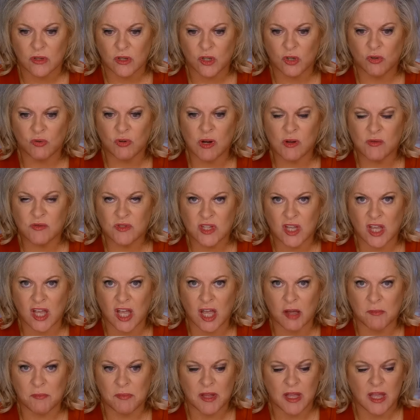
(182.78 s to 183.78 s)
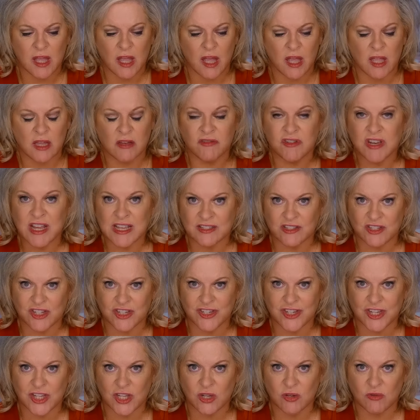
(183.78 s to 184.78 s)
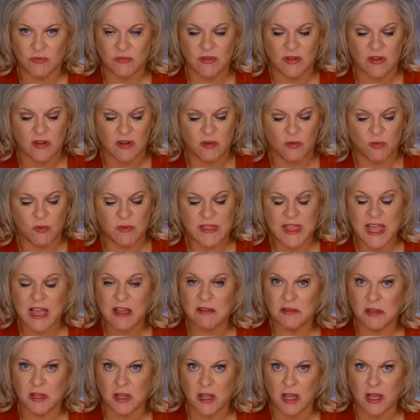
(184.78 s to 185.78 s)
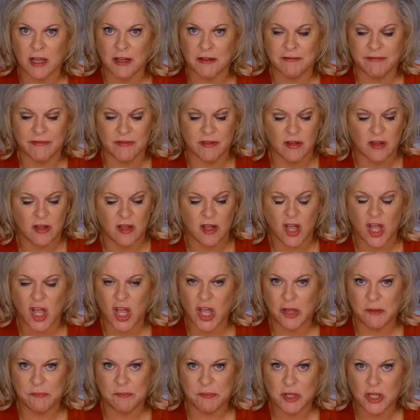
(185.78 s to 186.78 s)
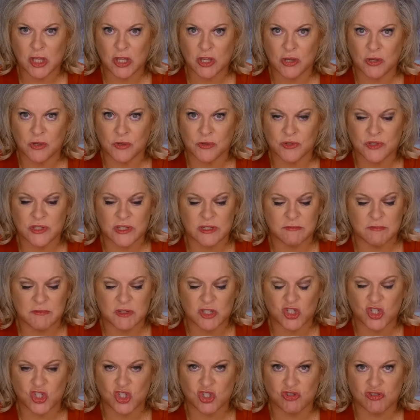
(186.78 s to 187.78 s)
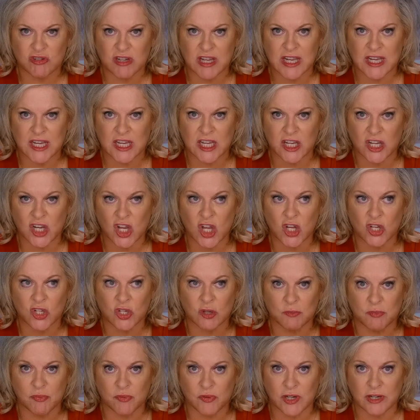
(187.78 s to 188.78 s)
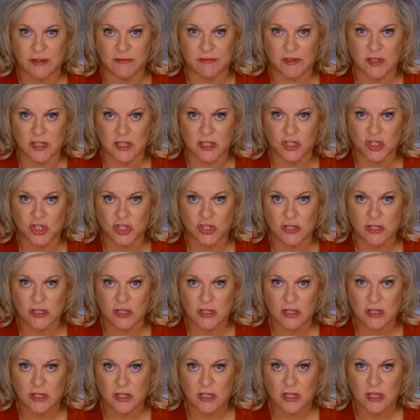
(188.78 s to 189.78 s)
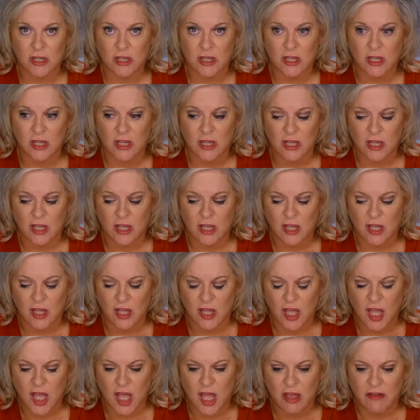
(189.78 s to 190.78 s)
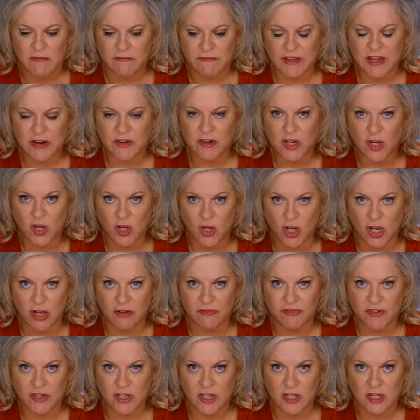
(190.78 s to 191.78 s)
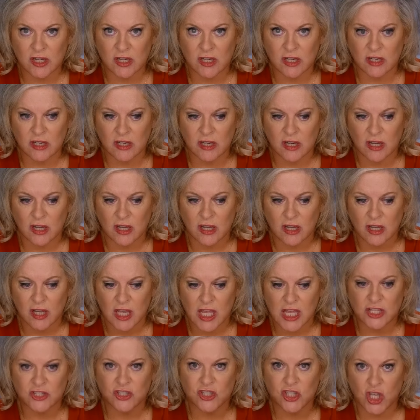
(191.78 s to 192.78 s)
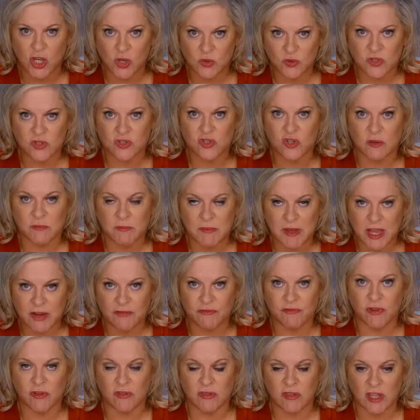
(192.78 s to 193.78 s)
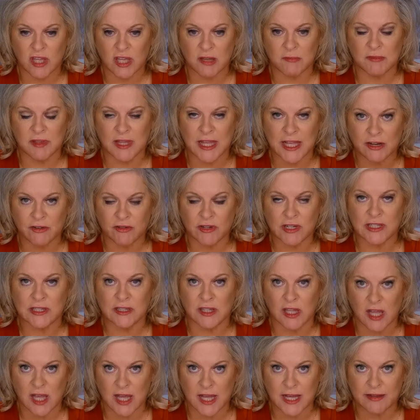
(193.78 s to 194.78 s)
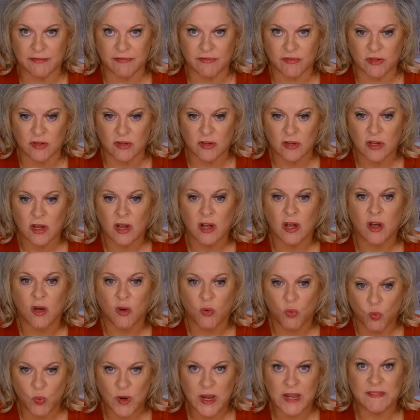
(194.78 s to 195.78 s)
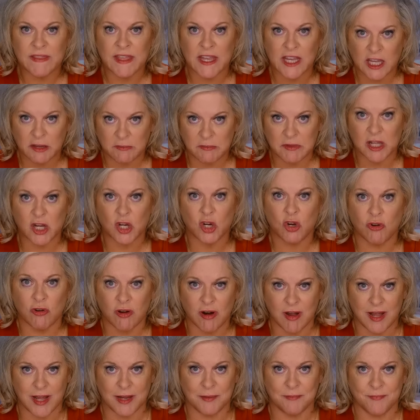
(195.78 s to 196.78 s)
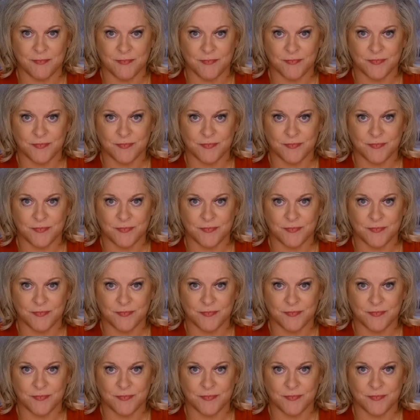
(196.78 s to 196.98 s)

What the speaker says: grows up destitute, without love, abused, mistreated, underprivileged, very often excuses are made for them later in life when they commit a crime.